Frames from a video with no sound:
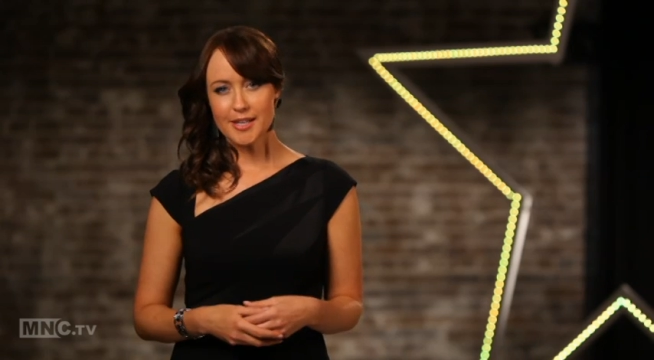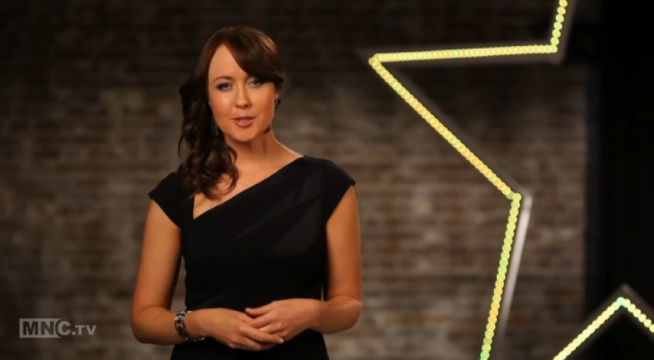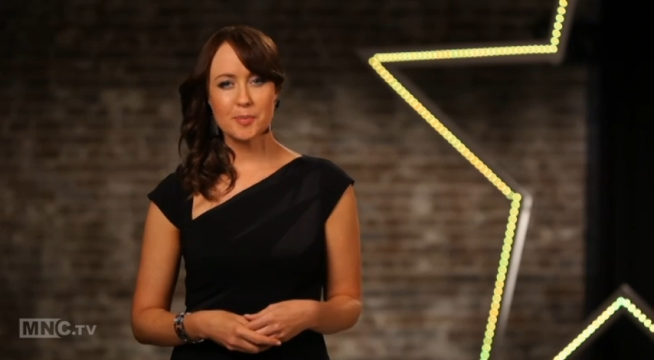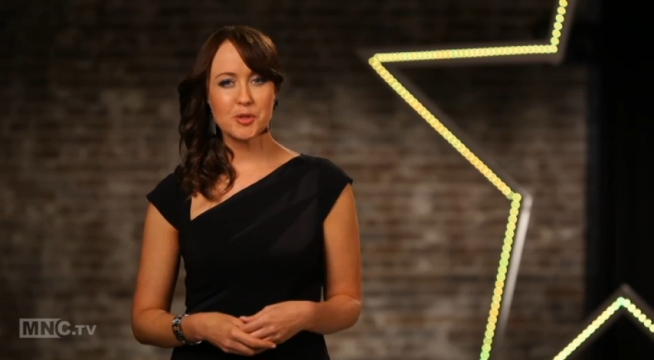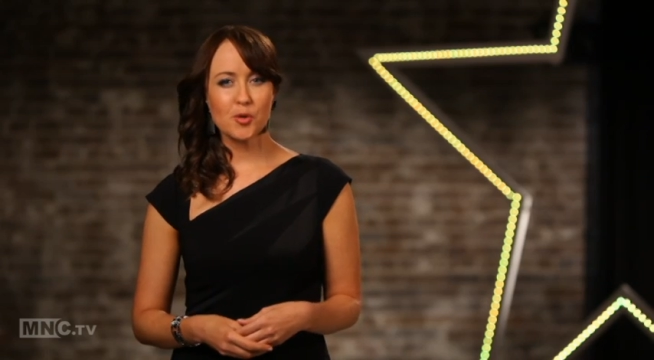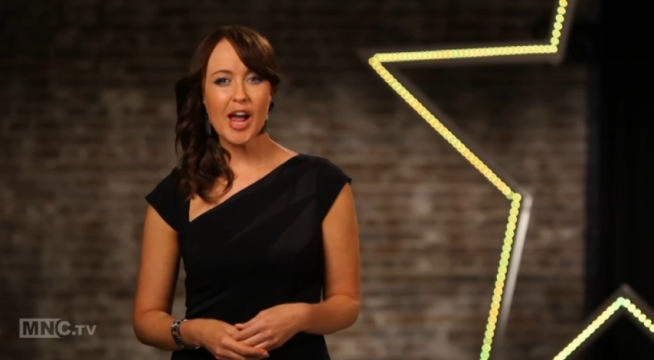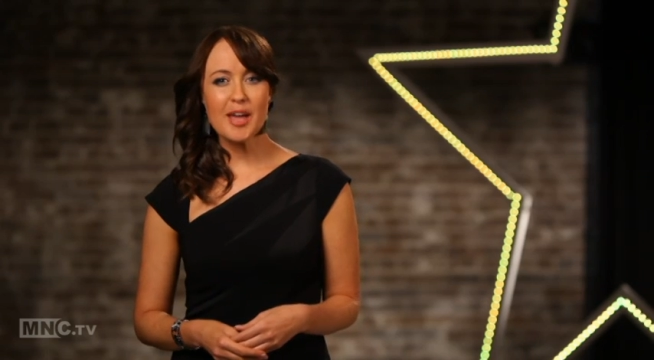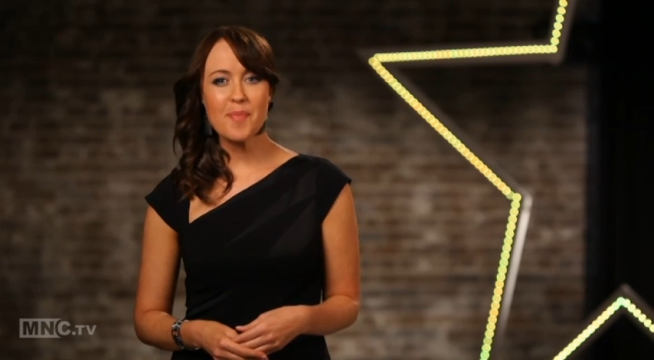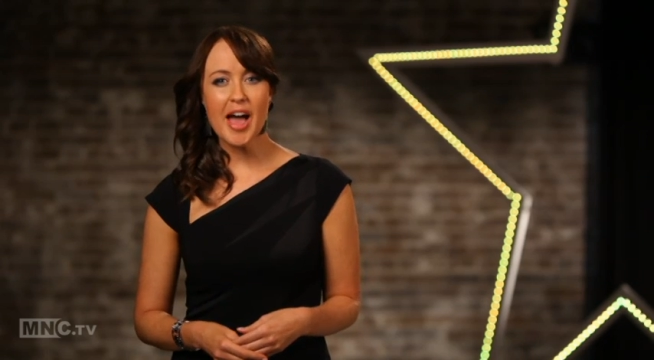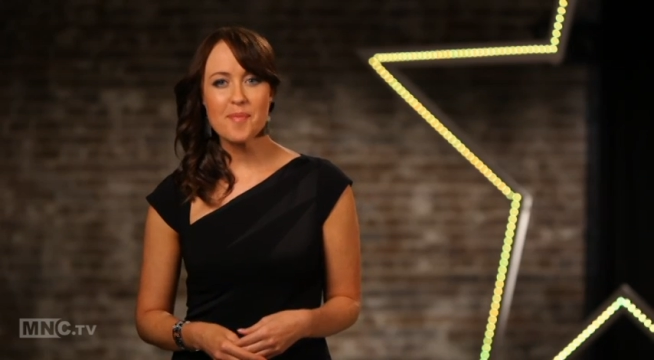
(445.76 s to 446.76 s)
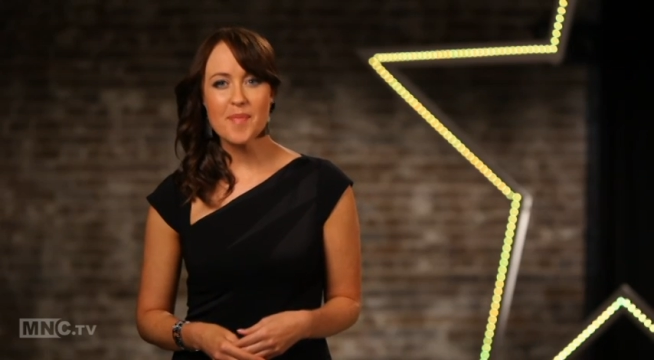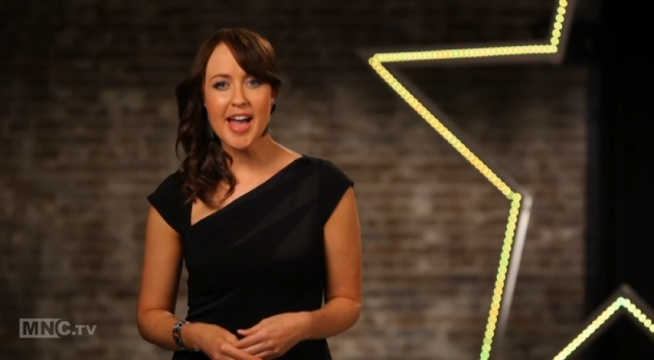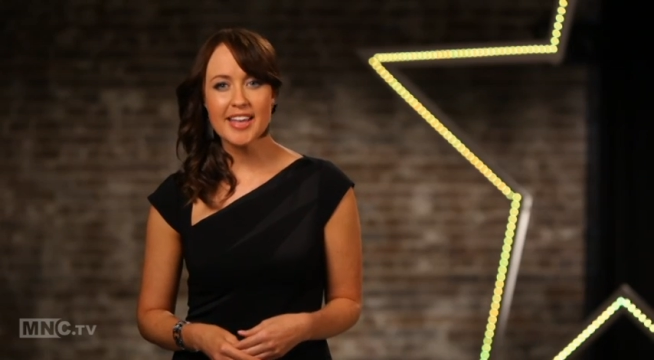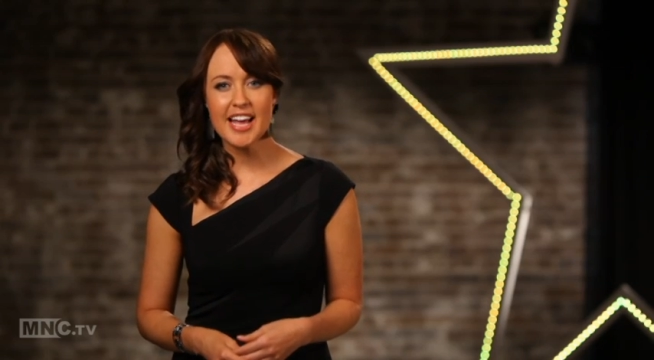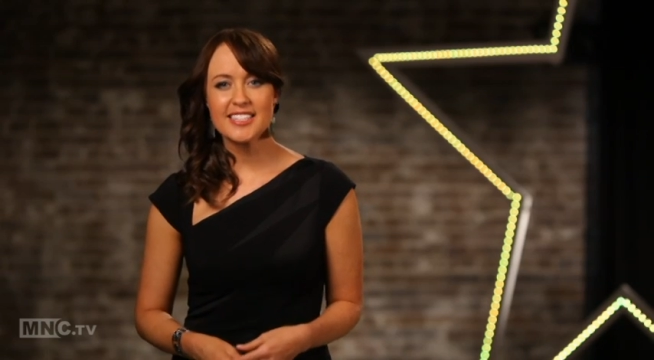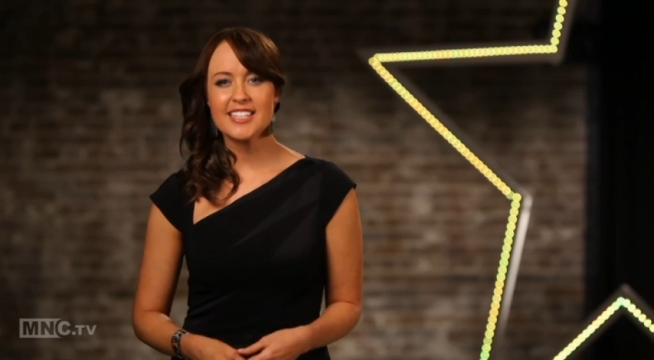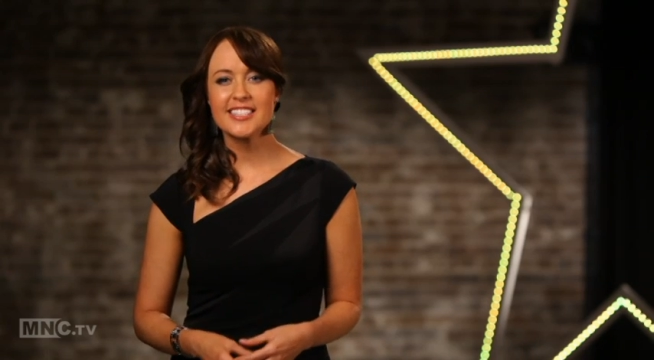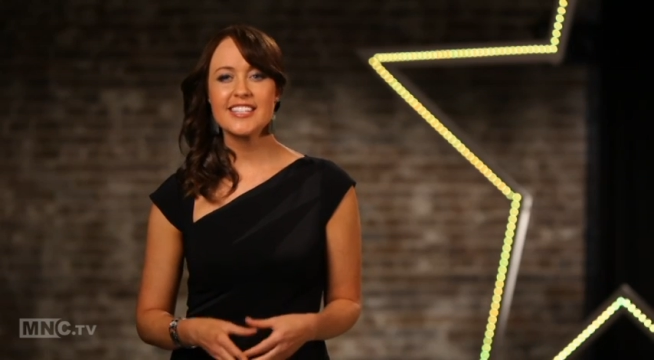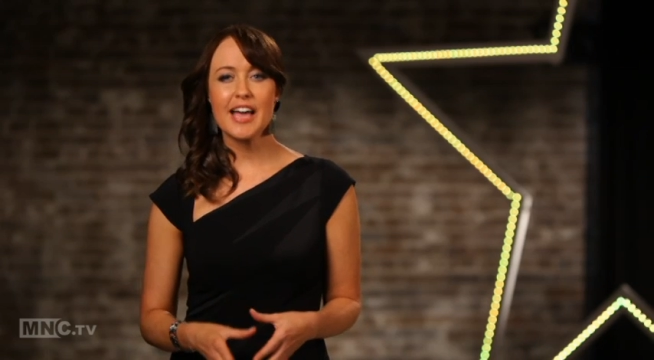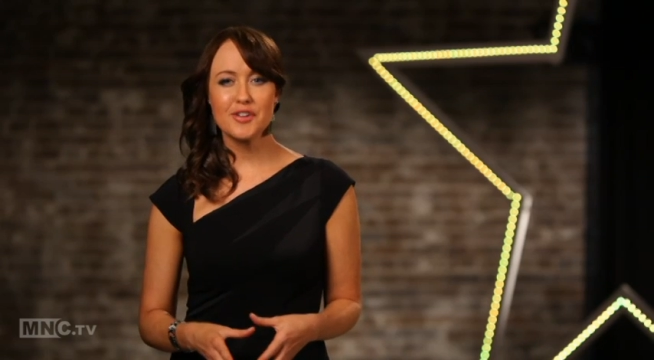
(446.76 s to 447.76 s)
to portray Batman as a
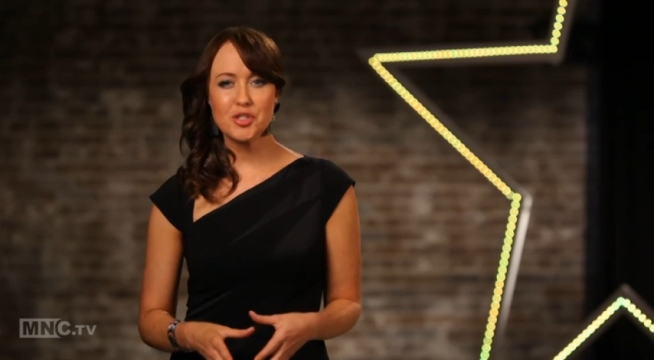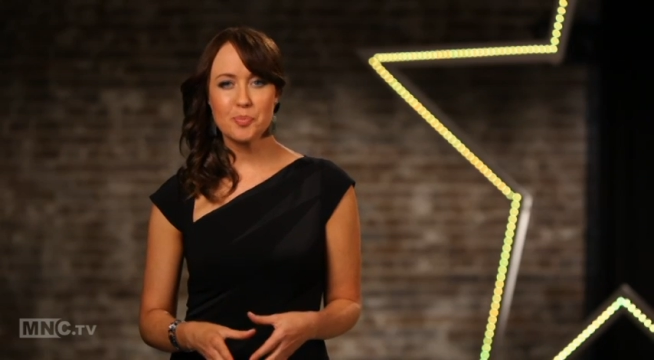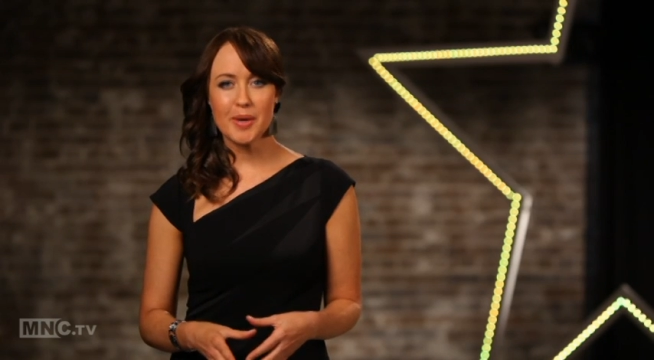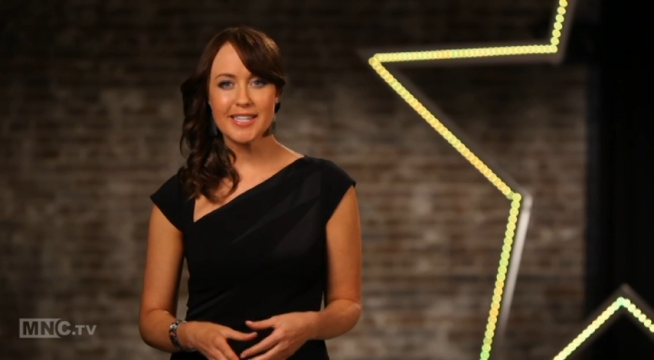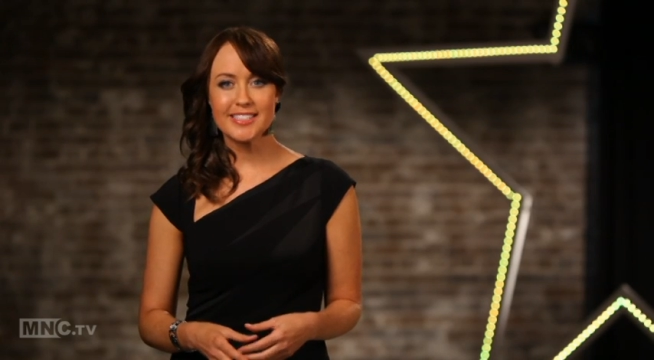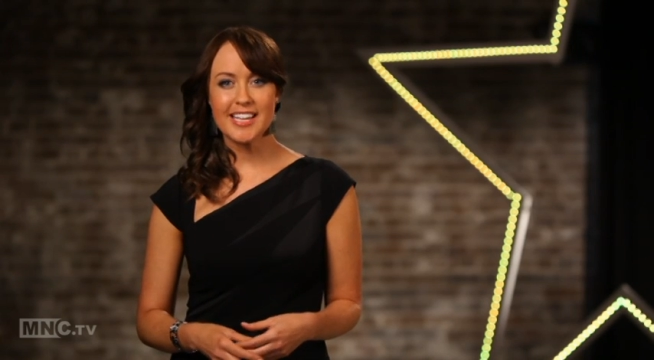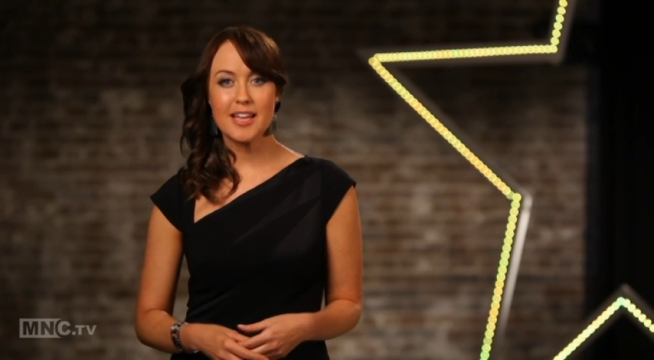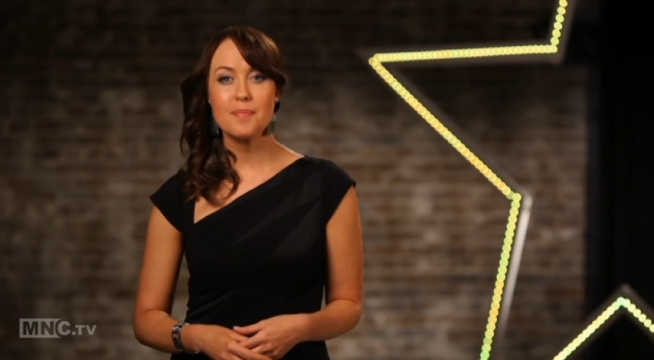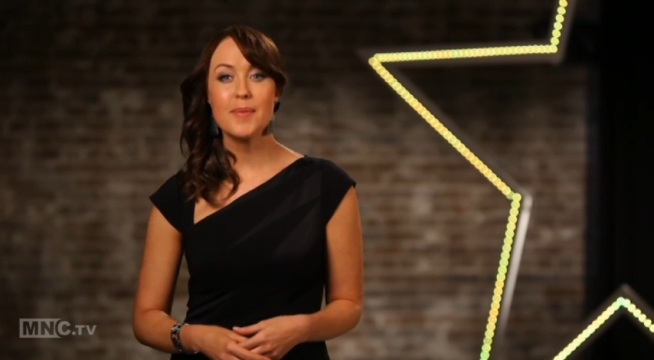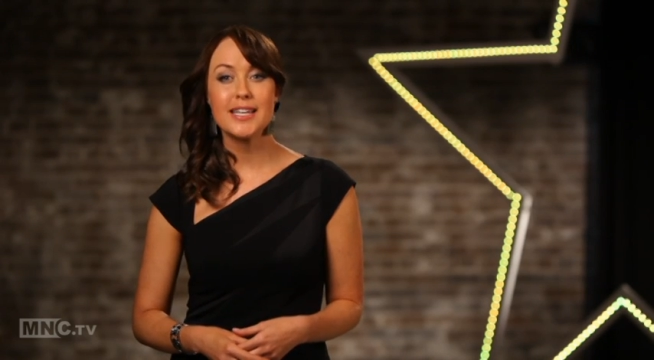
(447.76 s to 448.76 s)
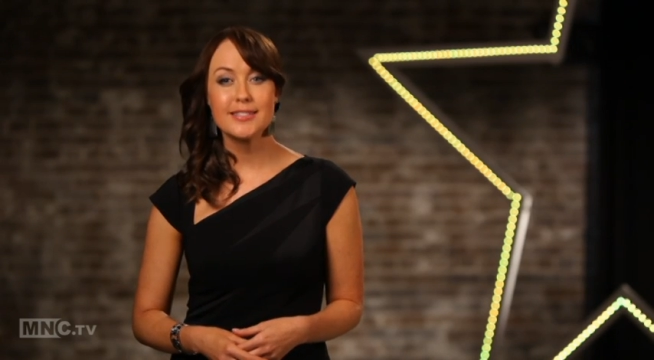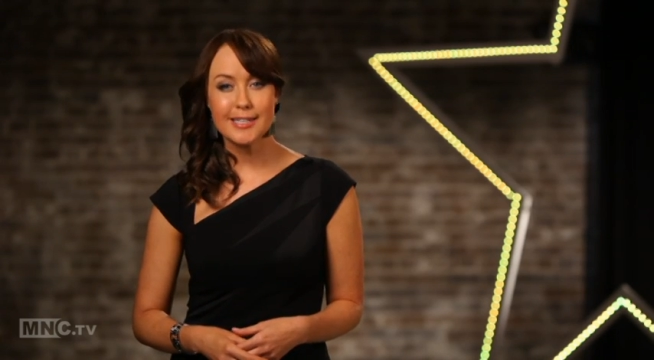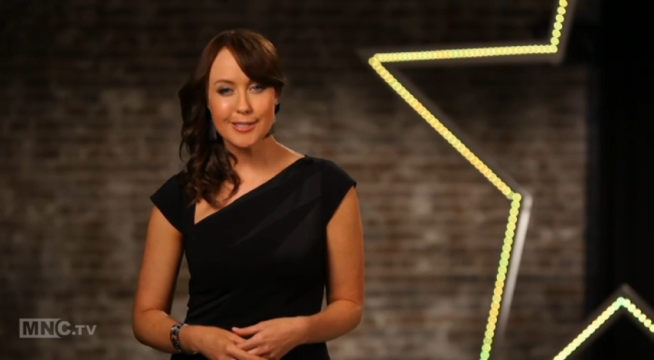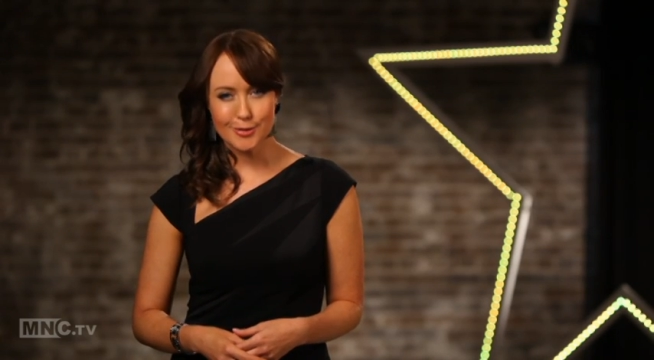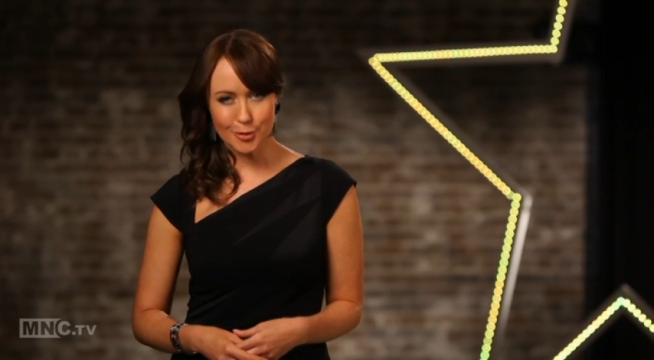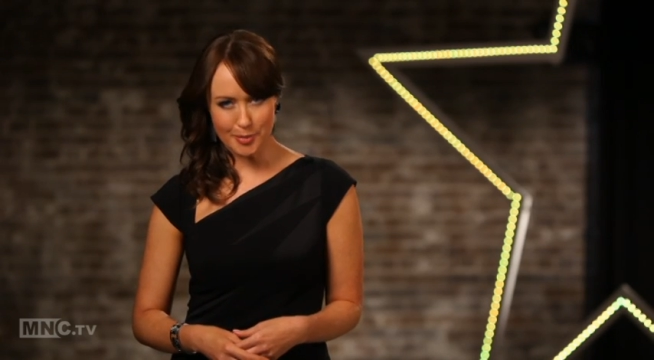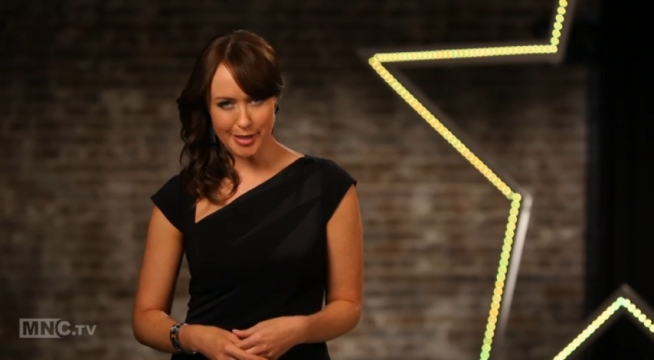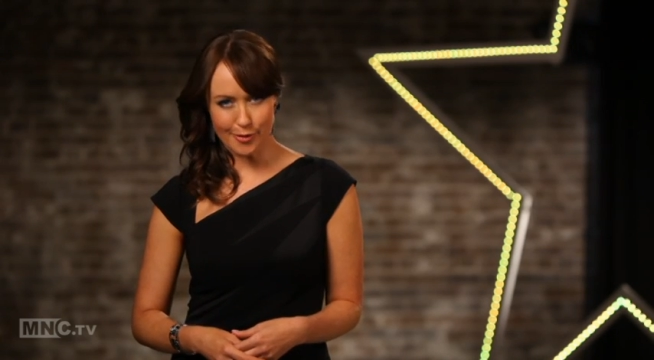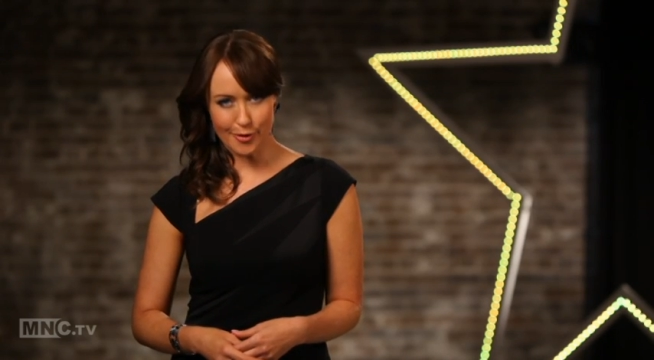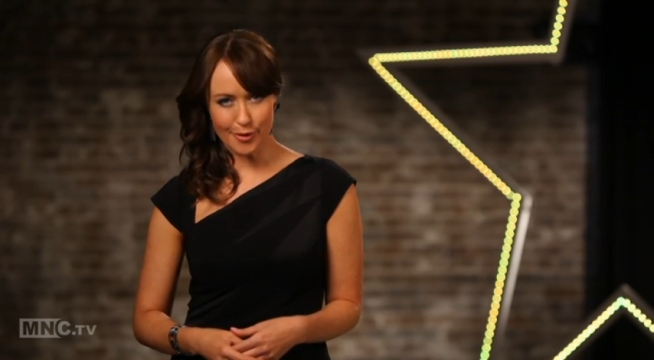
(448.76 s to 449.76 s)
savage beast and menacing
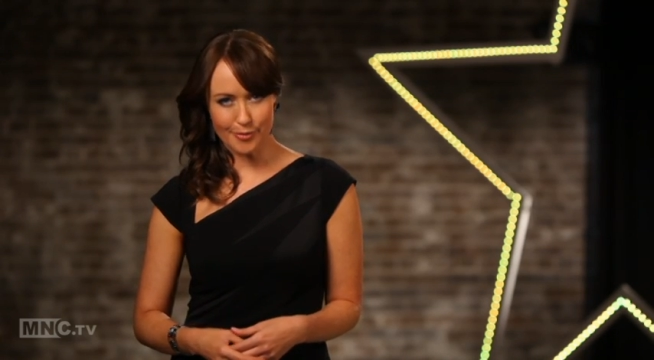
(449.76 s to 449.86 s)
superhero.